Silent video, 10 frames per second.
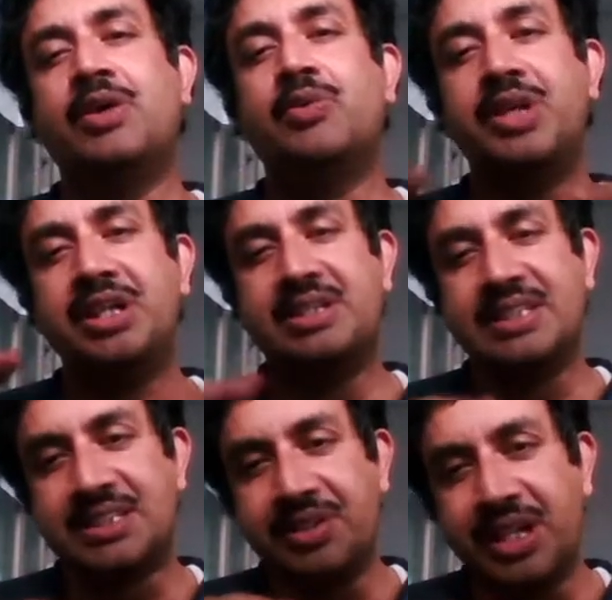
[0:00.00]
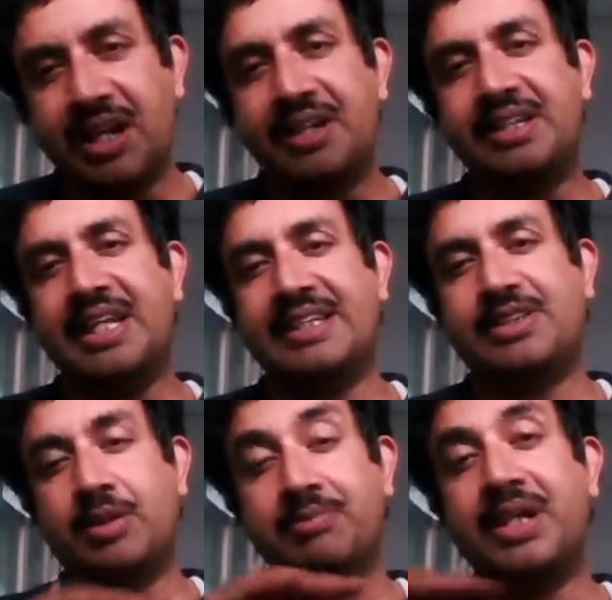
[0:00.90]
We disregard
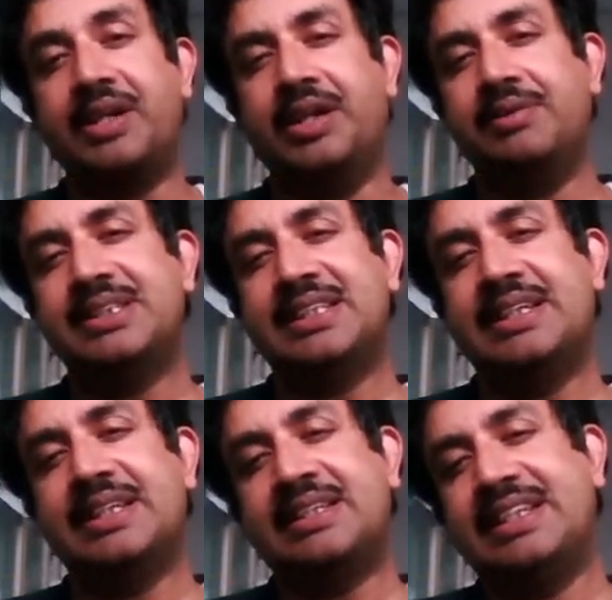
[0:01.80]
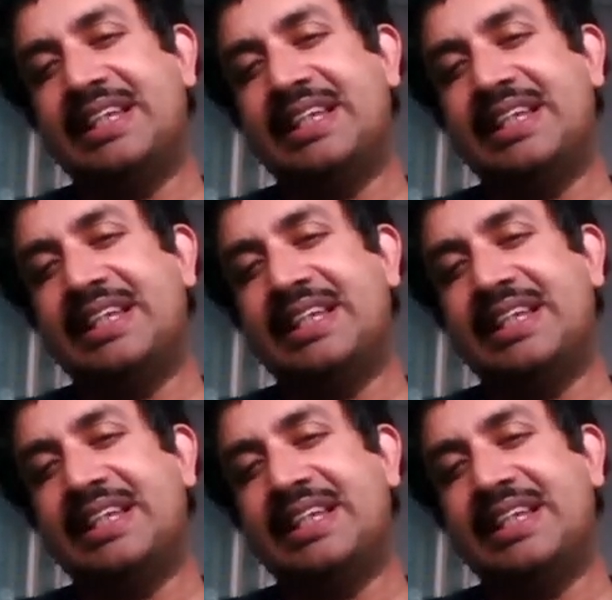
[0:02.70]
that completely. We say that